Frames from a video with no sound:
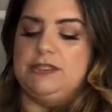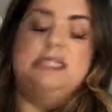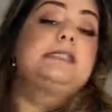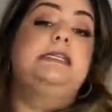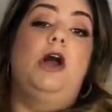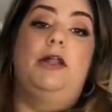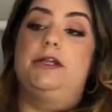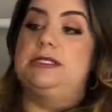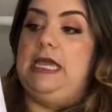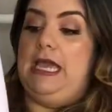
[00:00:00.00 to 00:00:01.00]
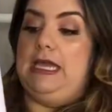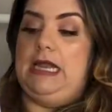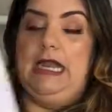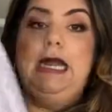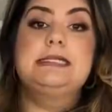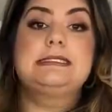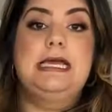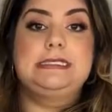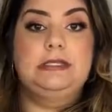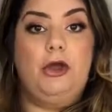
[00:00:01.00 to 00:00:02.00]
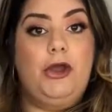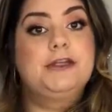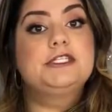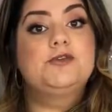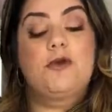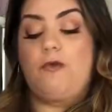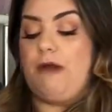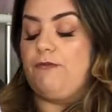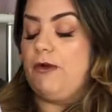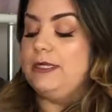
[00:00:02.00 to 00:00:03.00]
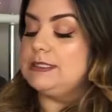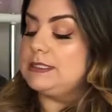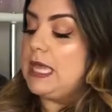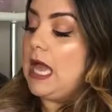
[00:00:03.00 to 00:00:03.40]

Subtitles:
$60, and I got size large for reference.